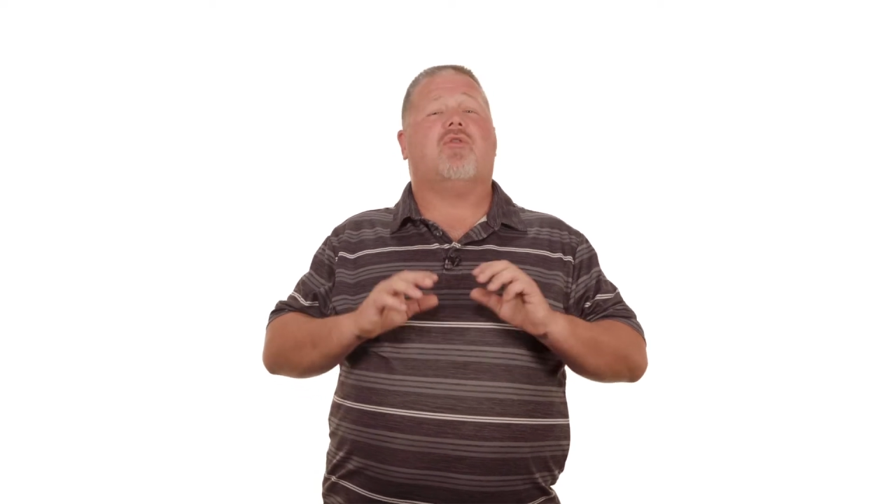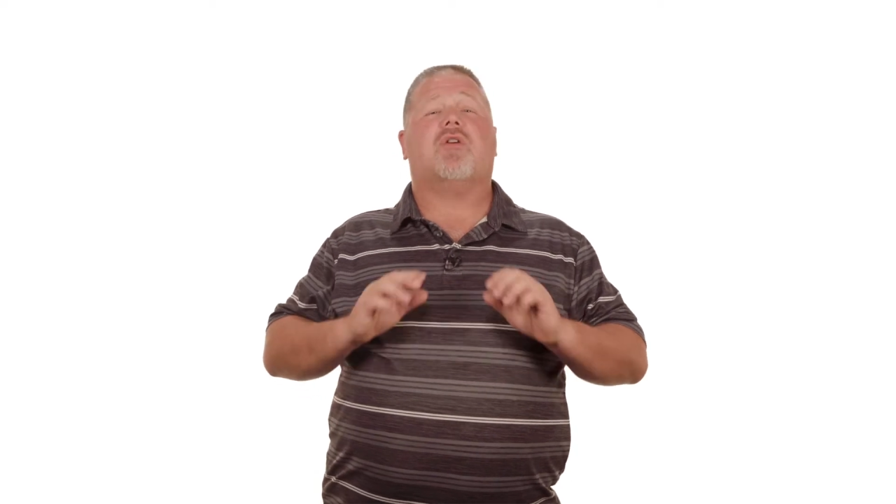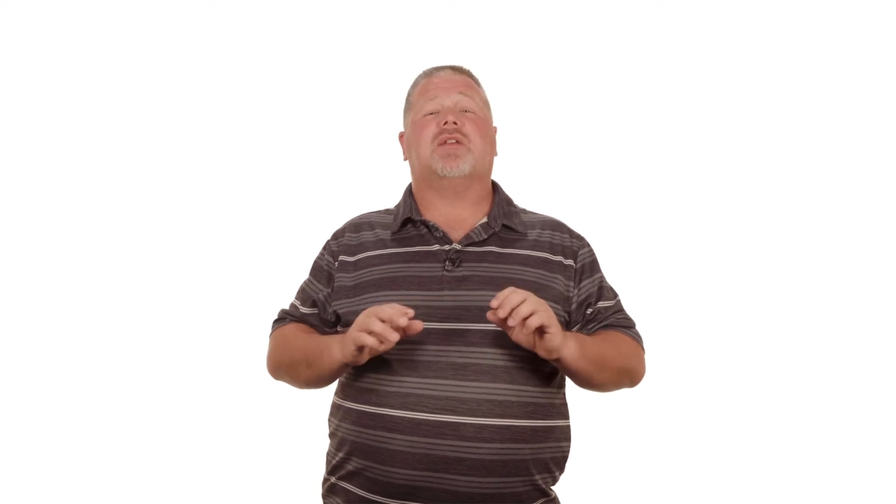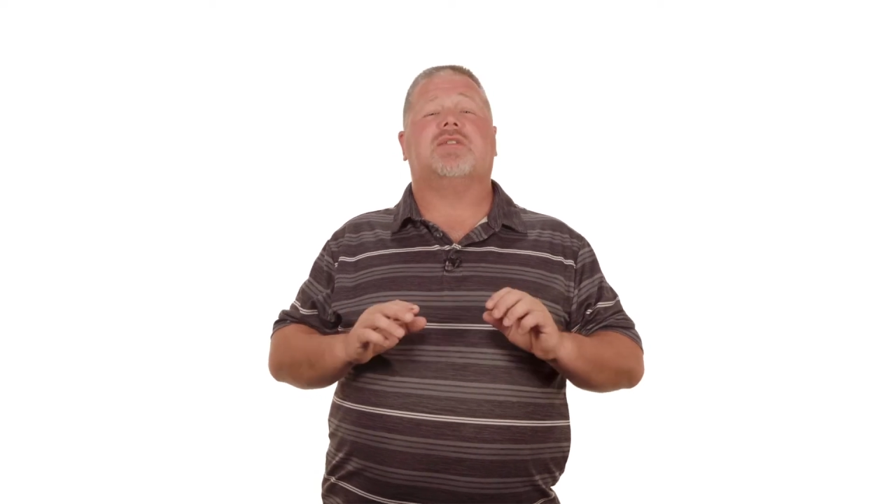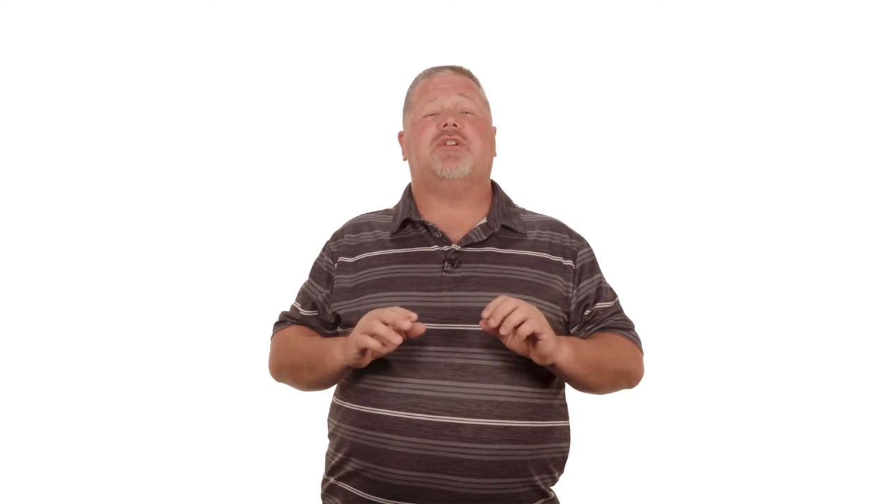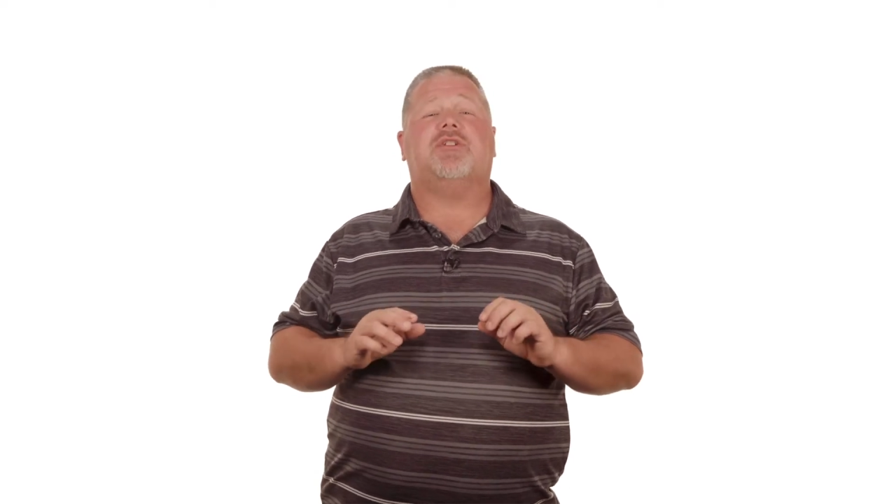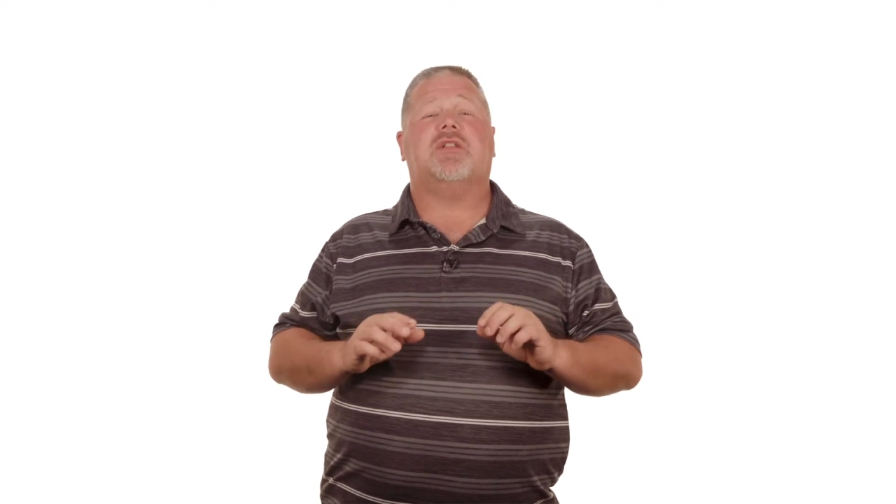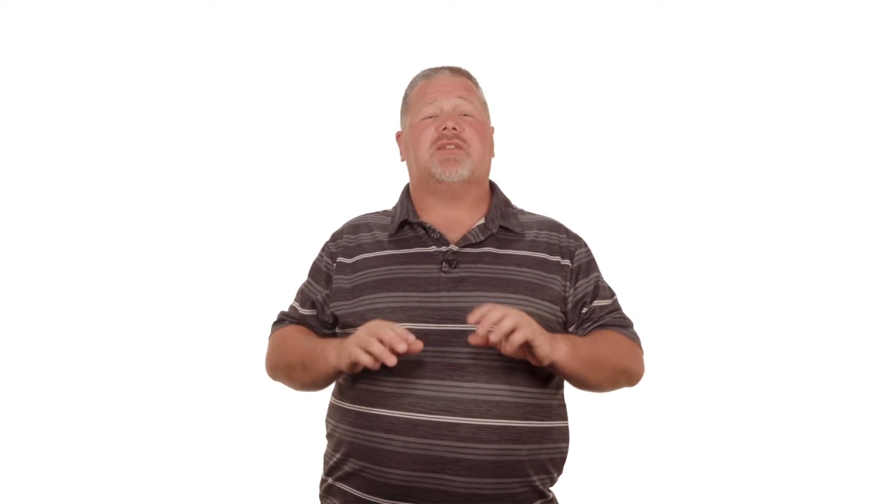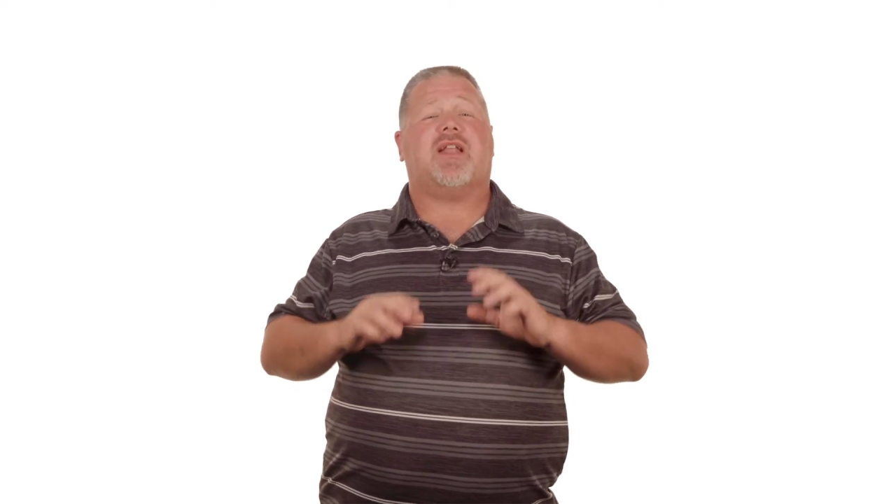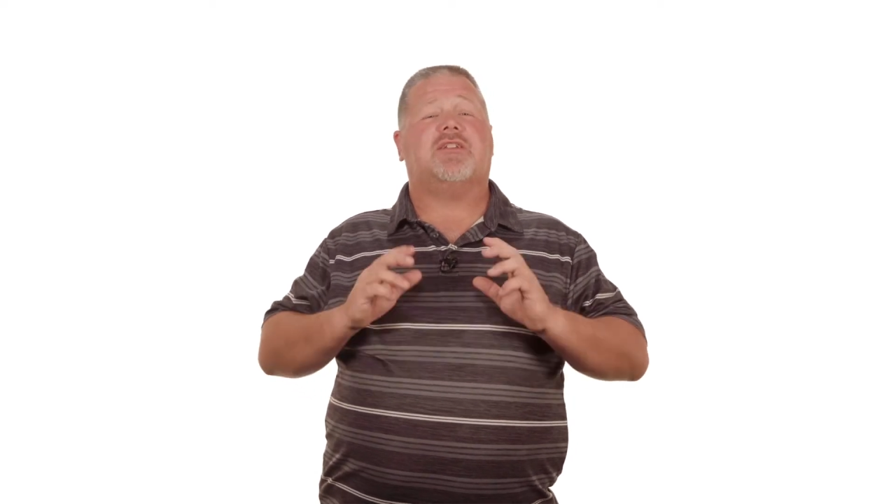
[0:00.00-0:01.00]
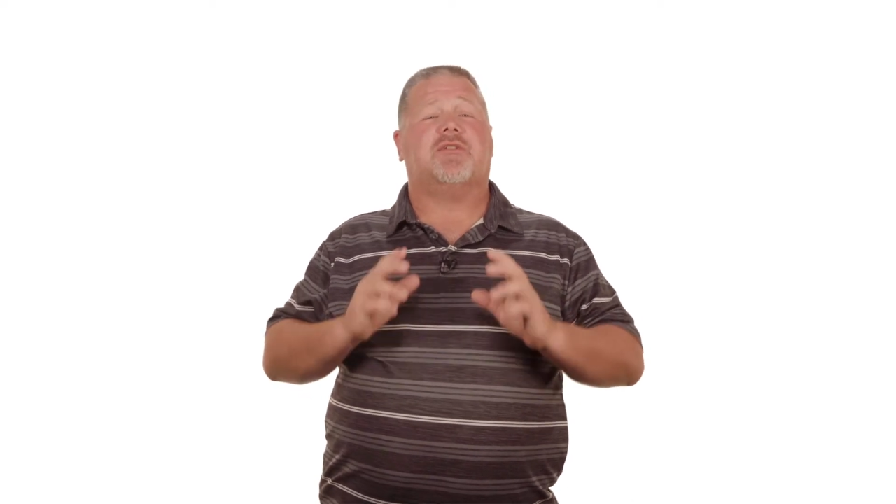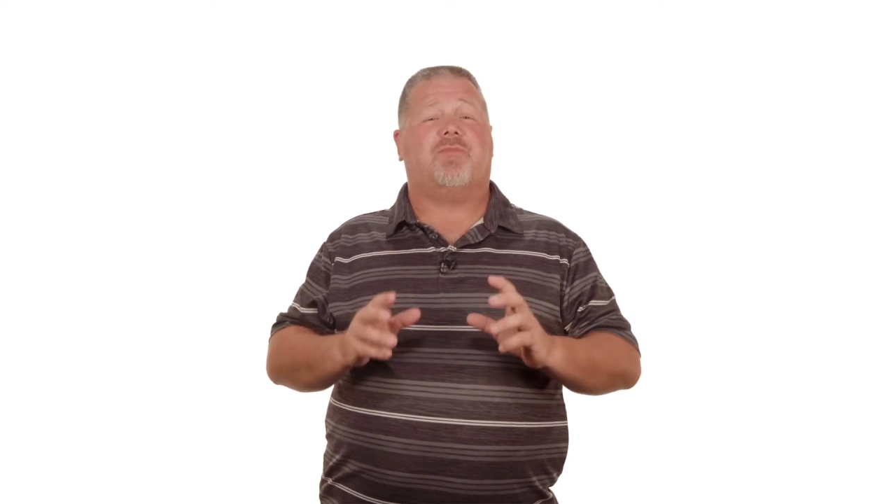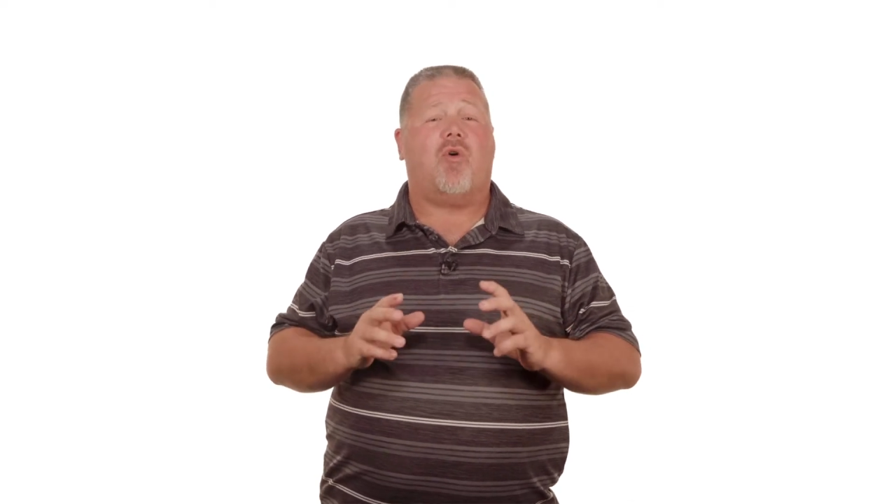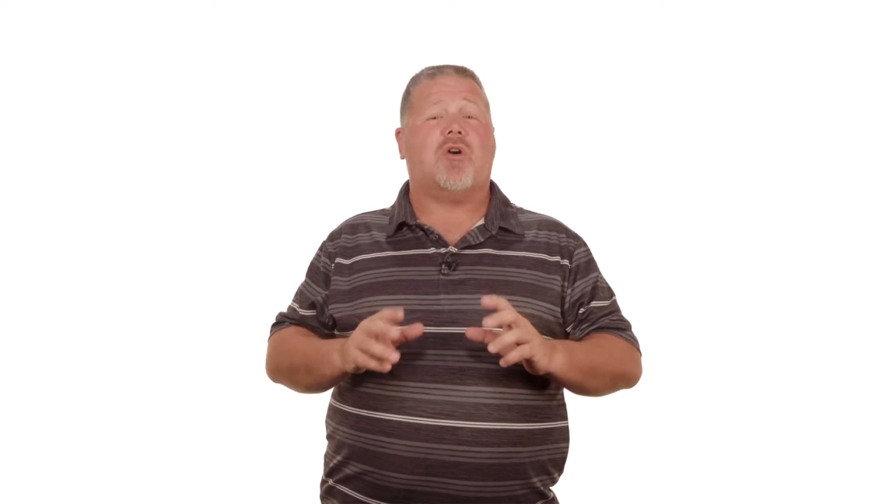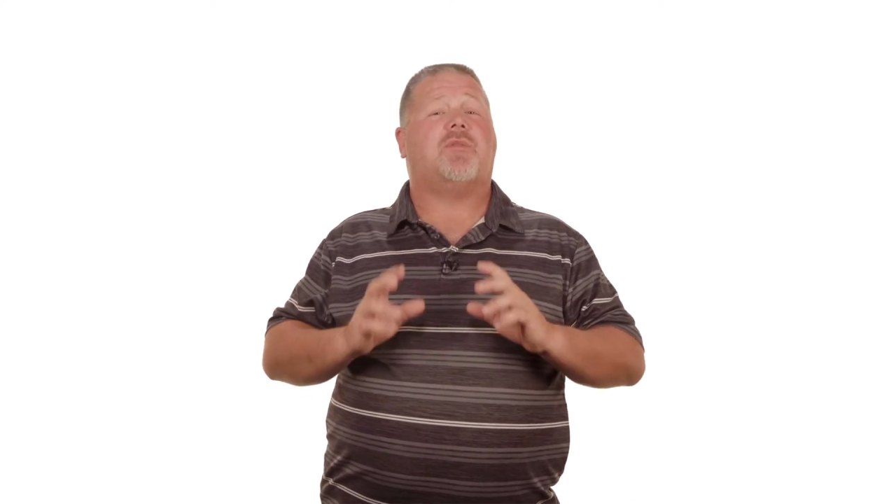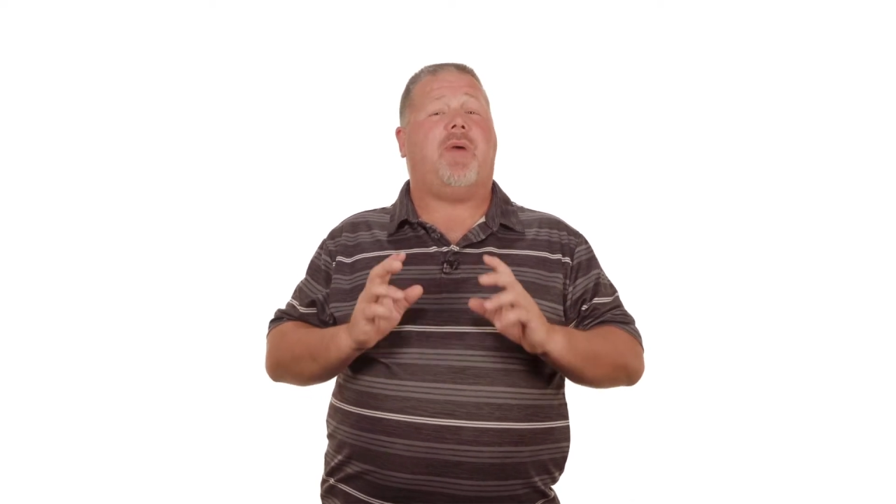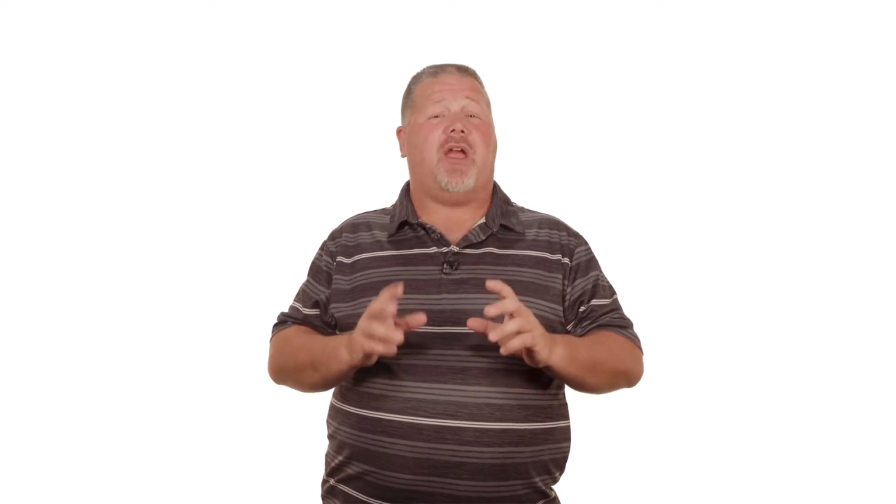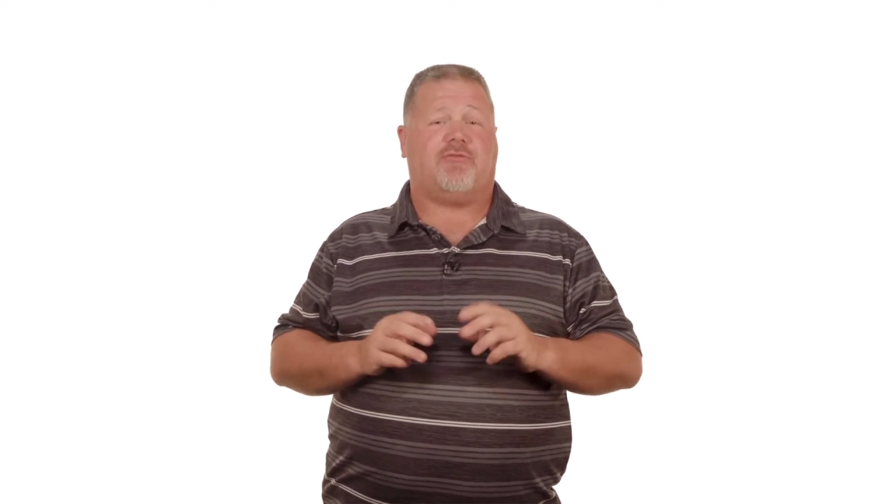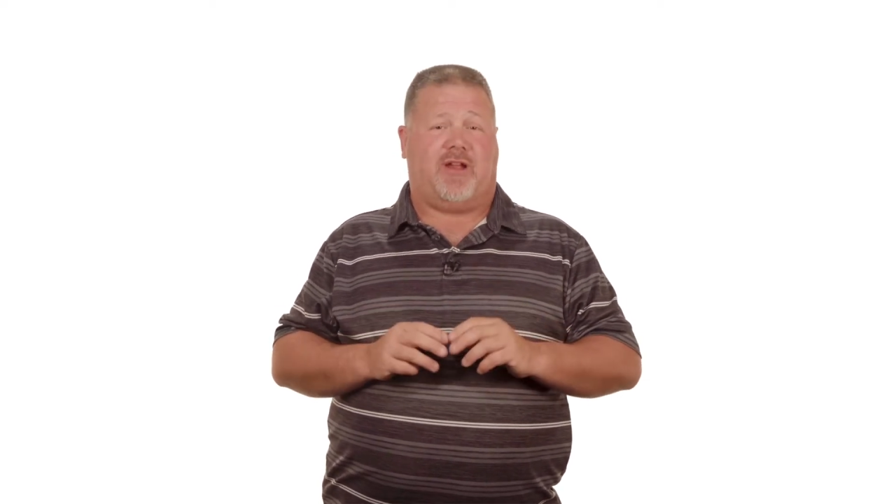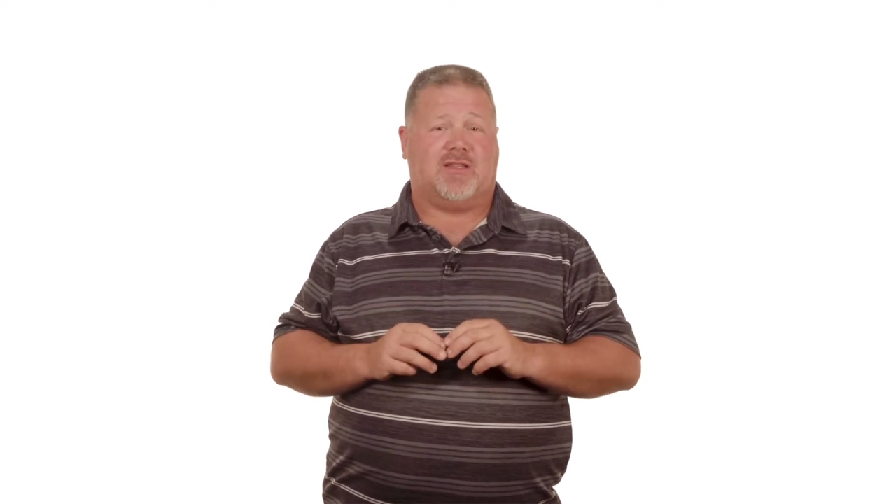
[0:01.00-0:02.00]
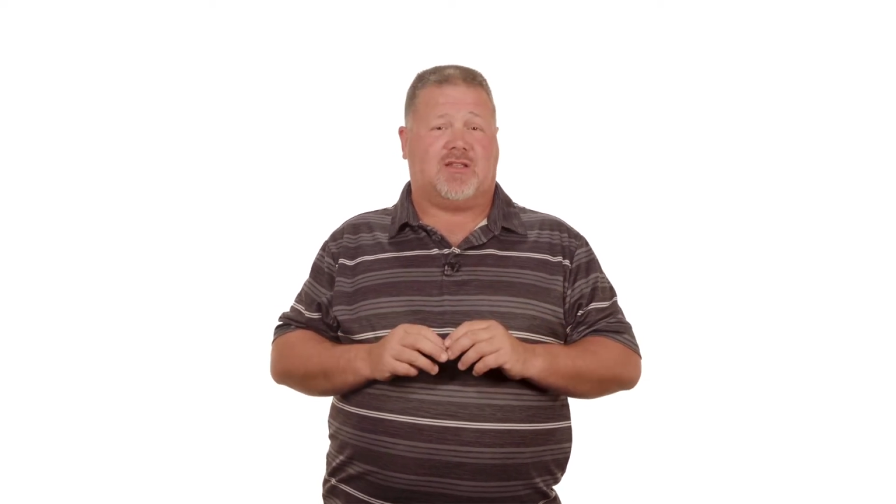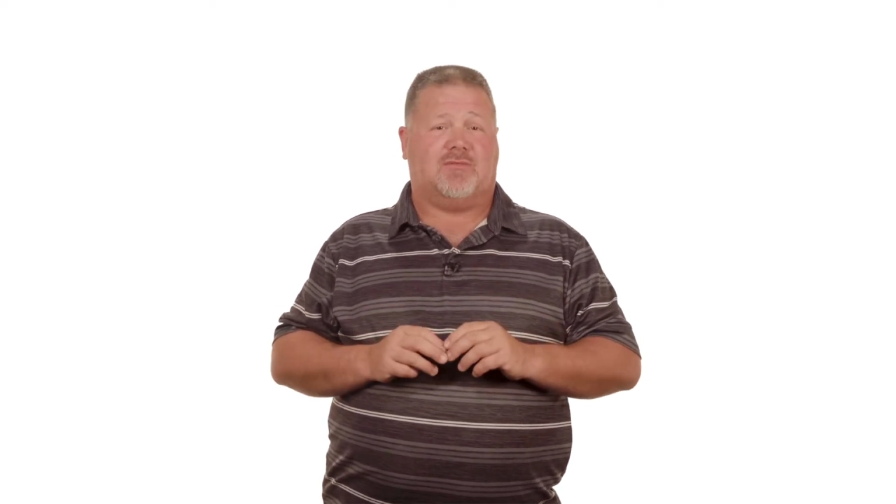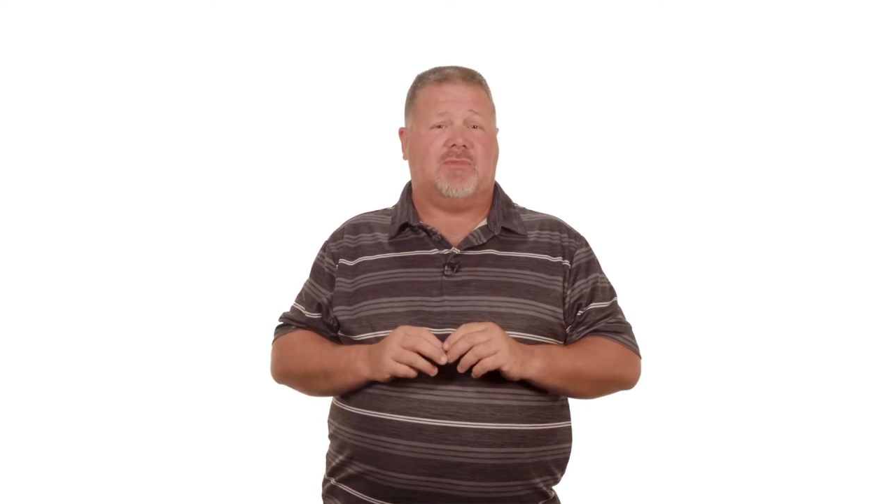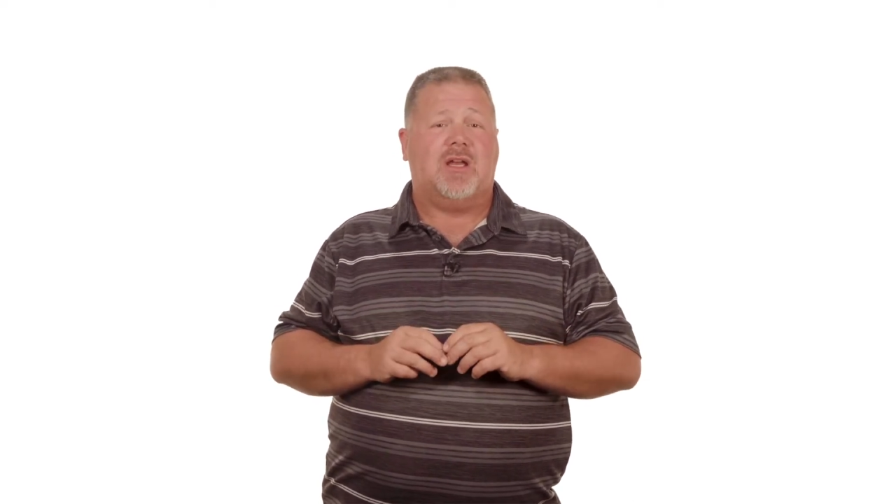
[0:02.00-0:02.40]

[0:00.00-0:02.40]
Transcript: organizations that I support to pay a ransom,